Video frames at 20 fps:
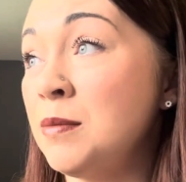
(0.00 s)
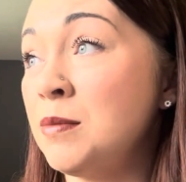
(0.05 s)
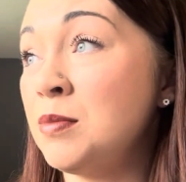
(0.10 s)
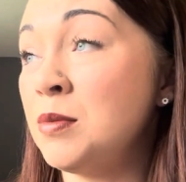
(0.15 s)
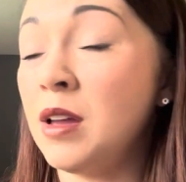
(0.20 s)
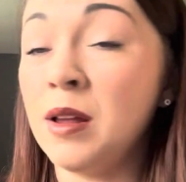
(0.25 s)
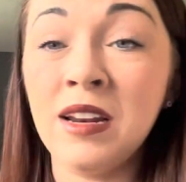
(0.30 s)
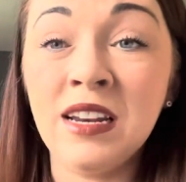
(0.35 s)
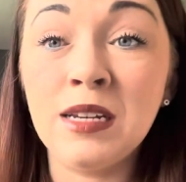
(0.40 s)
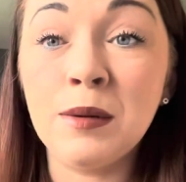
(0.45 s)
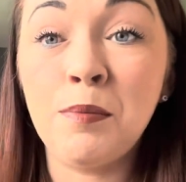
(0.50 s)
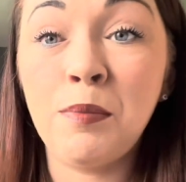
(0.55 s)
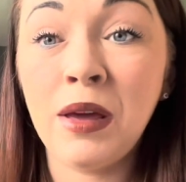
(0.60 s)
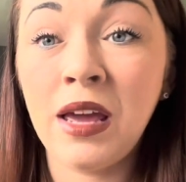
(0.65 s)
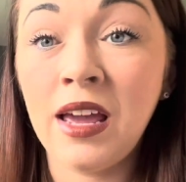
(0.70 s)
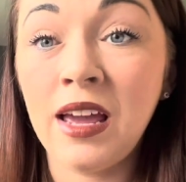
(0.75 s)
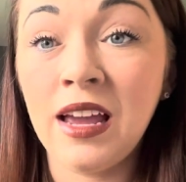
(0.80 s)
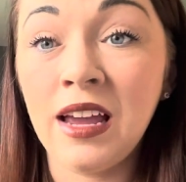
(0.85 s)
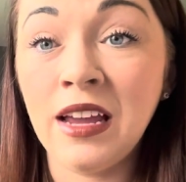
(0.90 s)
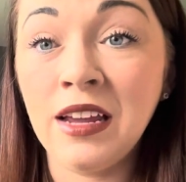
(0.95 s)
I need to
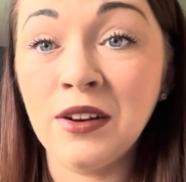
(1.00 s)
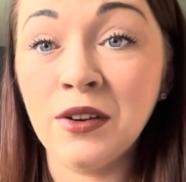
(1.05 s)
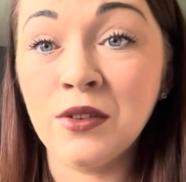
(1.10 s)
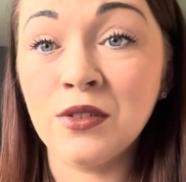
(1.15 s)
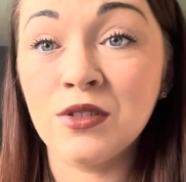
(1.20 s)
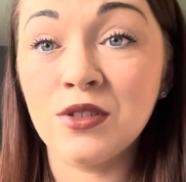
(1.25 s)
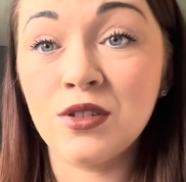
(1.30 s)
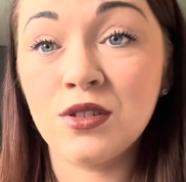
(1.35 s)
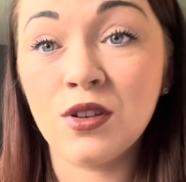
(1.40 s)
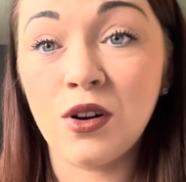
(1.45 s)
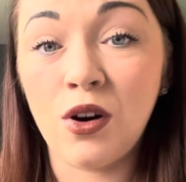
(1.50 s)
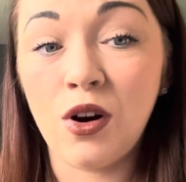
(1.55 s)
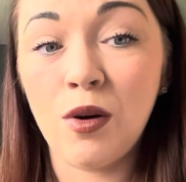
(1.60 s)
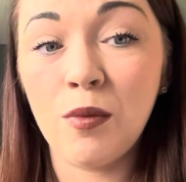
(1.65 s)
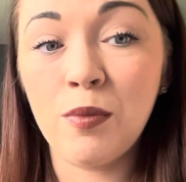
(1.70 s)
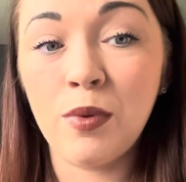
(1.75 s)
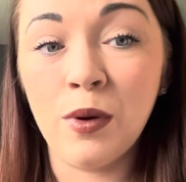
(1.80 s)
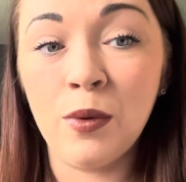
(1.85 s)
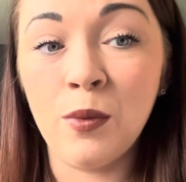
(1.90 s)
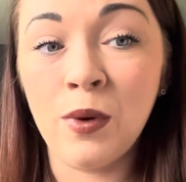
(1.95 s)
pee
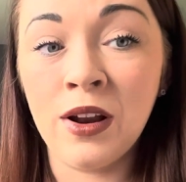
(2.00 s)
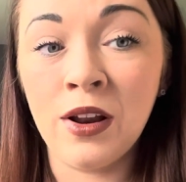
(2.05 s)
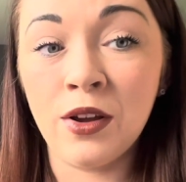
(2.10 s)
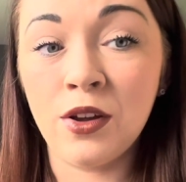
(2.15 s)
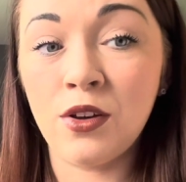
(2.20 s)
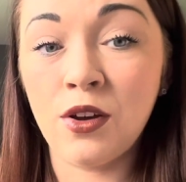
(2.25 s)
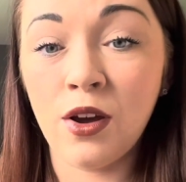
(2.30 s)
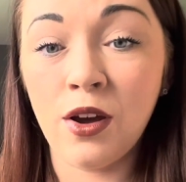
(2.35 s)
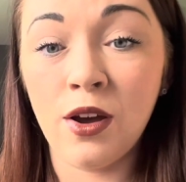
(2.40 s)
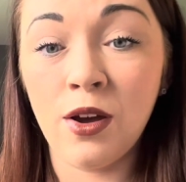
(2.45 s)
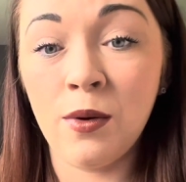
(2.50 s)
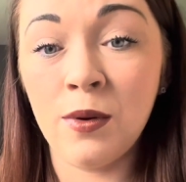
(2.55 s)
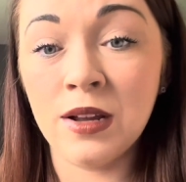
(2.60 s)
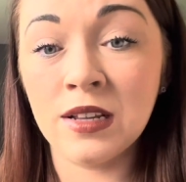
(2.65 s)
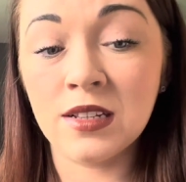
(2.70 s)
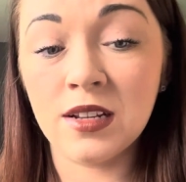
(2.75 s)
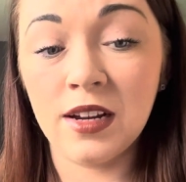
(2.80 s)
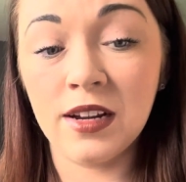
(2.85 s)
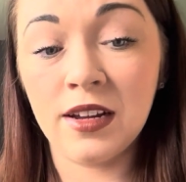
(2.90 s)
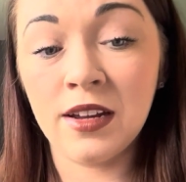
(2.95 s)
non-stop, and when I go,
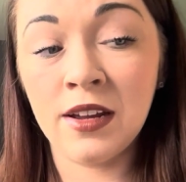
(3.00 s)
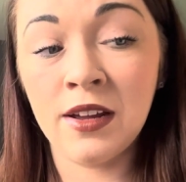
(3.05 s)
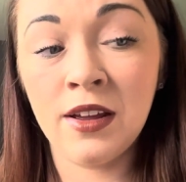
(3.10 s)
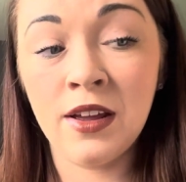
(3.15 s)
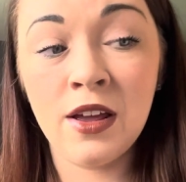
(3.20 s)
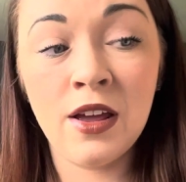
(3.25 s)
it's like,